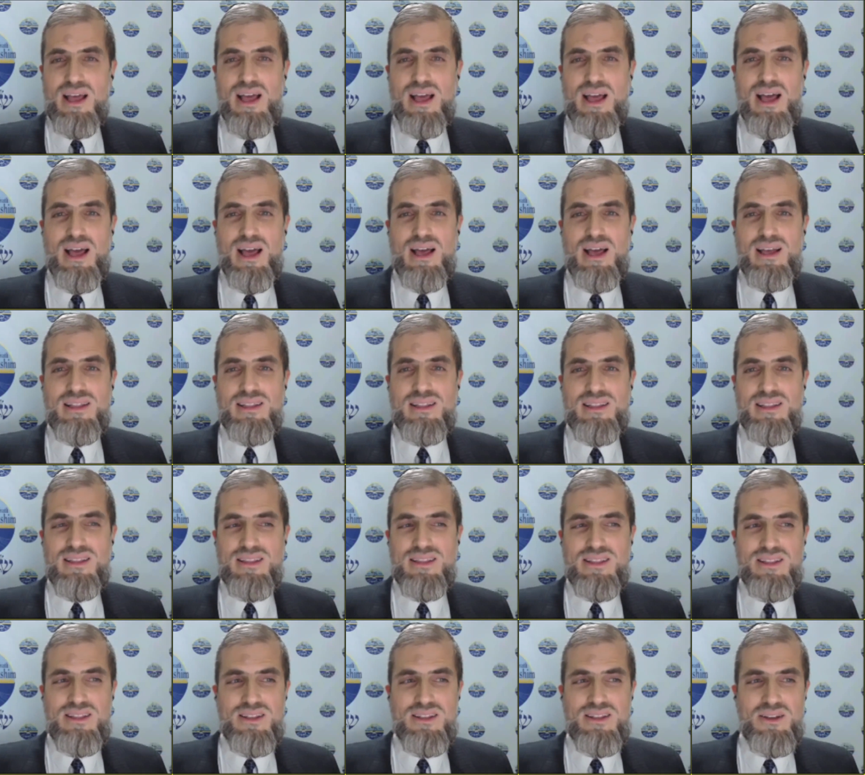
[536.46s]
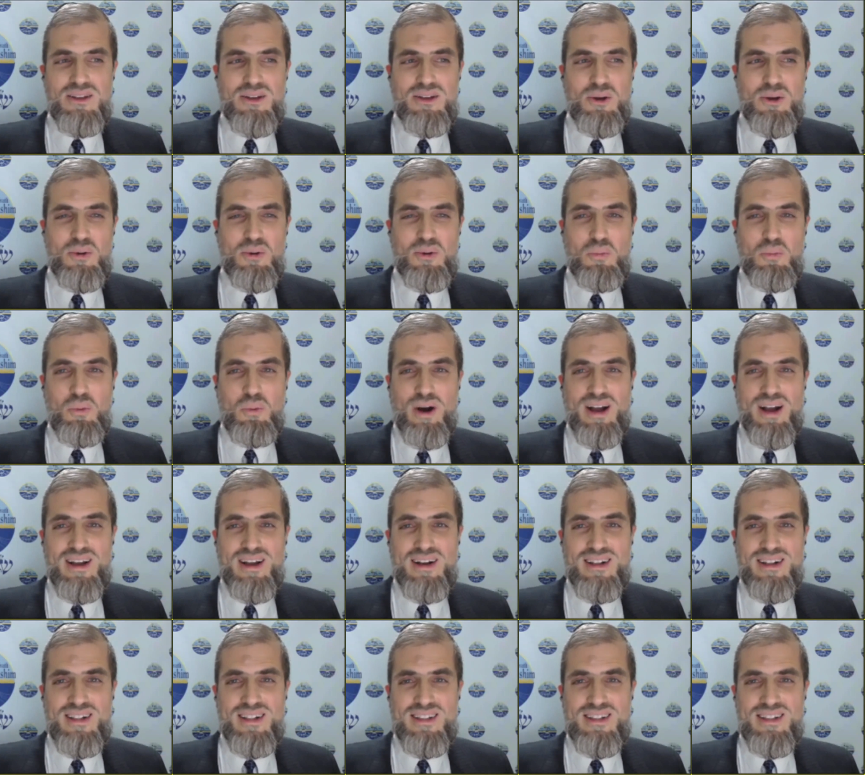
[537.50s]
Speaker 1: And
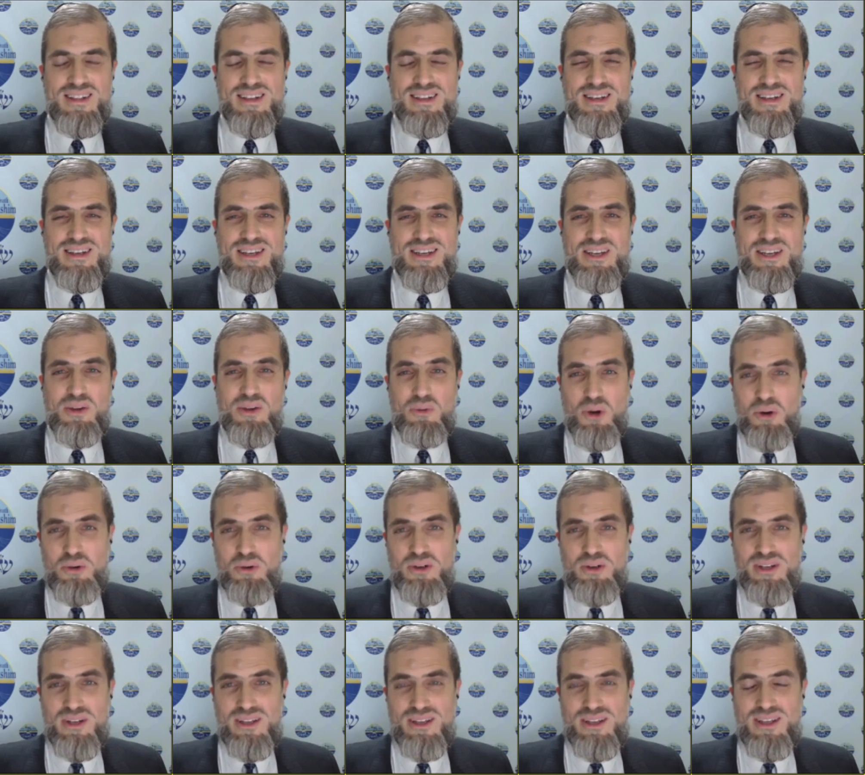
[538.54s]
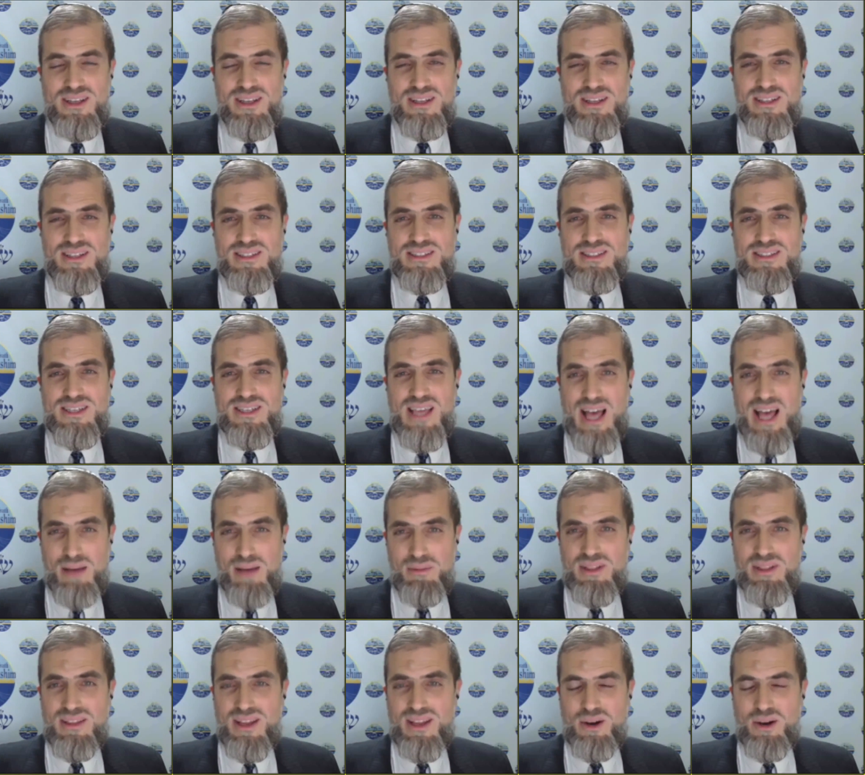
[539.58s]
while he wrote his
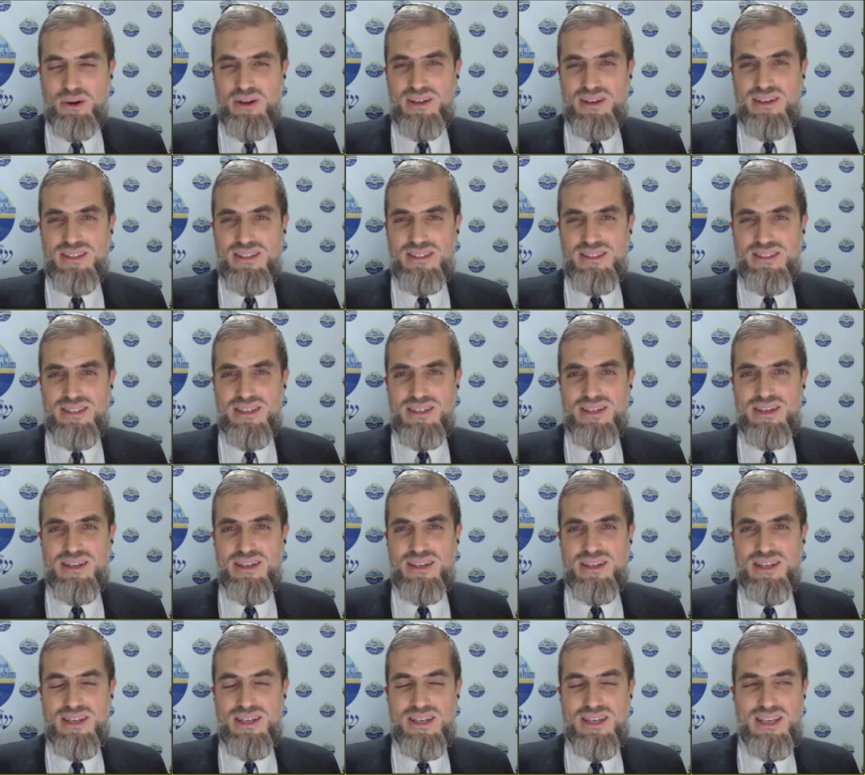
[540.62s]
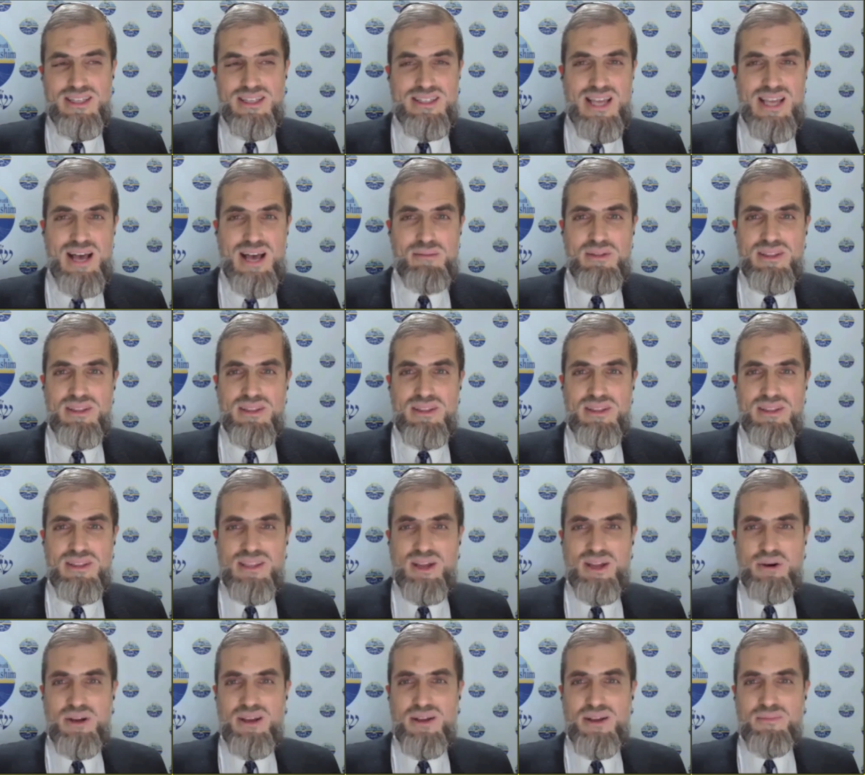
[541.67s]
commentaries, his
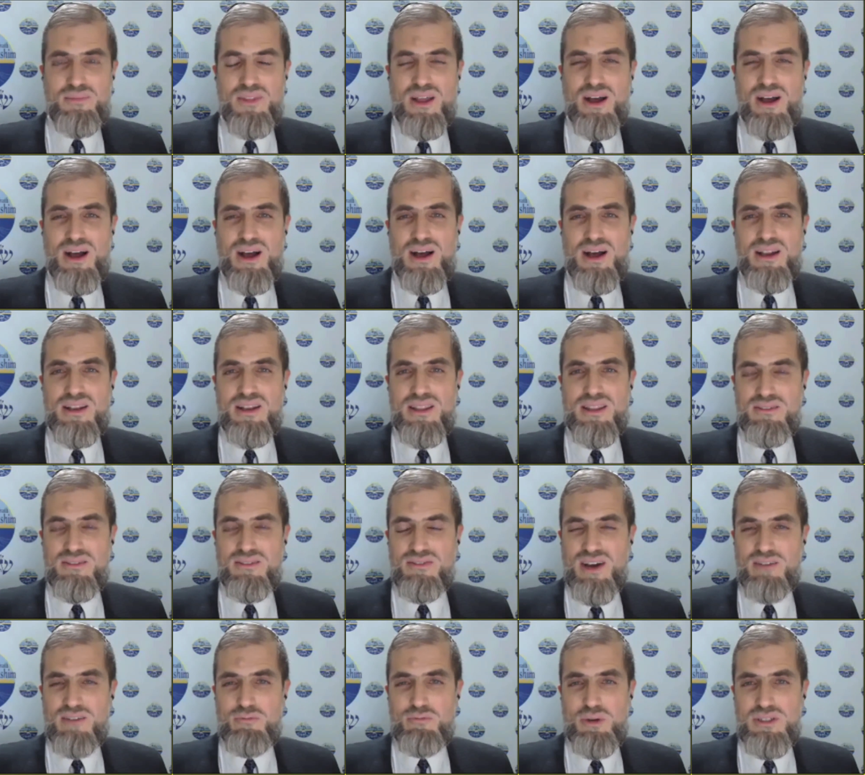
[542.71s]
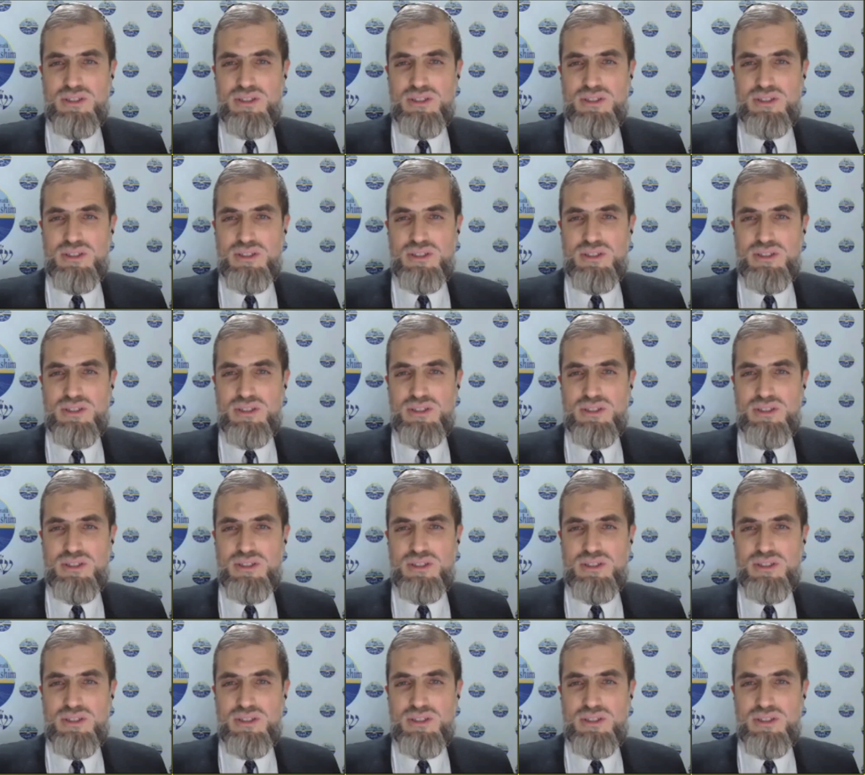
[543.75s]
commentary on the five